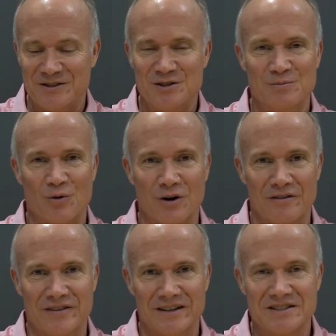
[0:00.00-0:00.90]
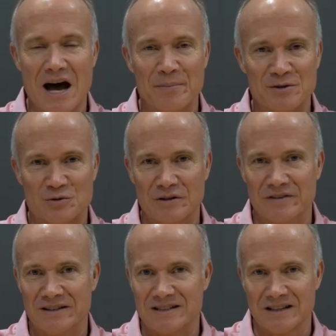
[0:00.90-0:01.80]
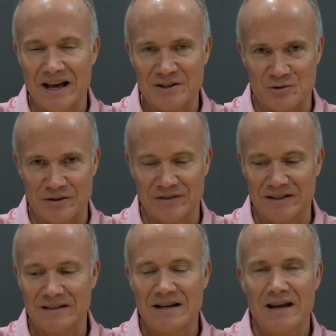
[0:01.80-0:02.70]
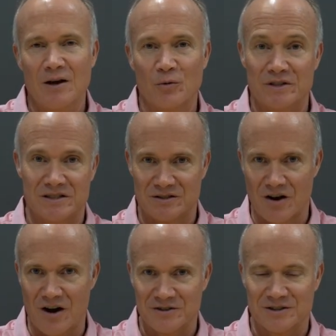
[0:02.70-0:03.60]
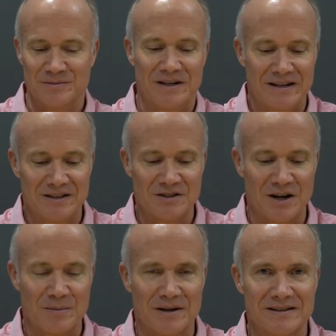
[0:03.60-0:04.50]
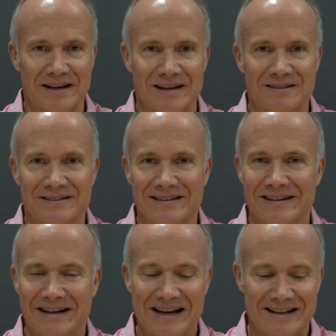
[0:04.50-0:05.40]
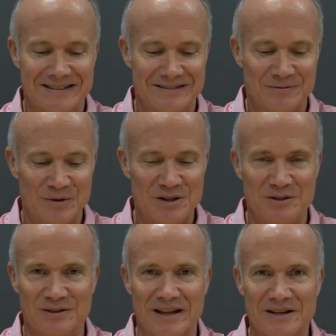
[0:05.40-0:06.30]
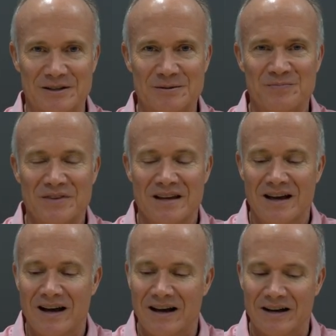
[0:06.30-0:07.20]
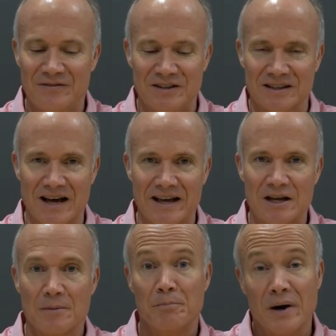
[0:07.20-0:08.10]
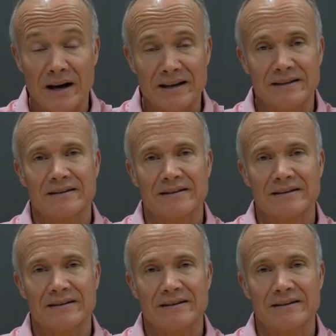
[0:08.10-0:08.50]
to more of a topic-driven, delight-driven, which is awesome, and I can talk about that with you later if you'd like. But